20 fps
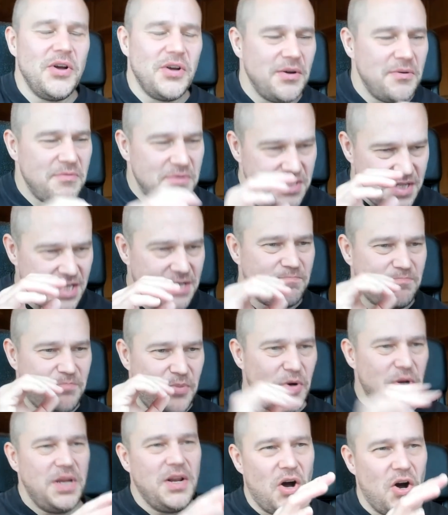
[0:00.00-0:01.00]
Just put it
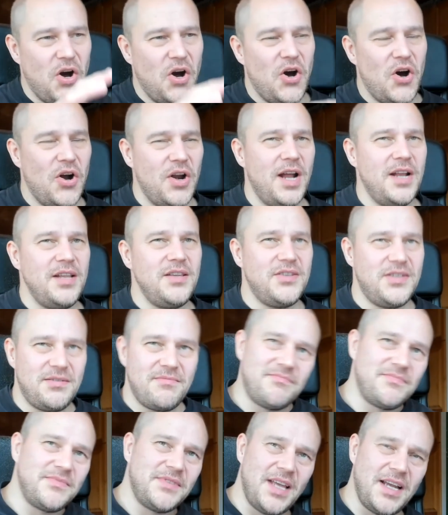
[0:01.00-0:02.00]
on and
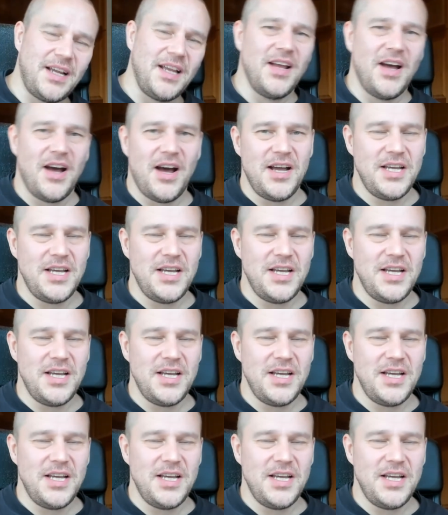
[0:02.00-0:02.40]
take a nice